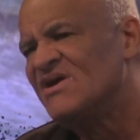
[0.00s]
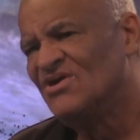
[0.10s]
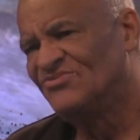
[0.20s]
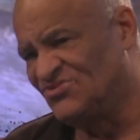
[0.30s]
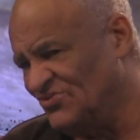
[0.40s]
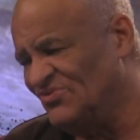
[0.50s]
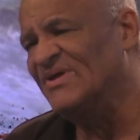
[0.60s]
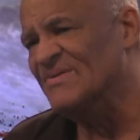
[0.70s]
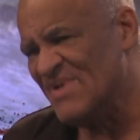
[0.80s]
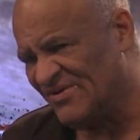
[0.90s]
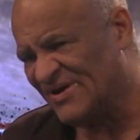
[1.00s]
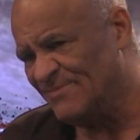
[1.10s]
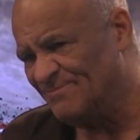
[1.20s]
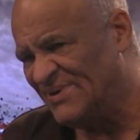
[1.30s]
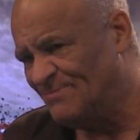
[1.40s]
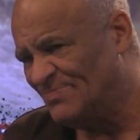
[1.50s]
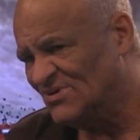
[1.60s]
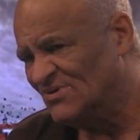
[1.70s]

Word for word: to the American people.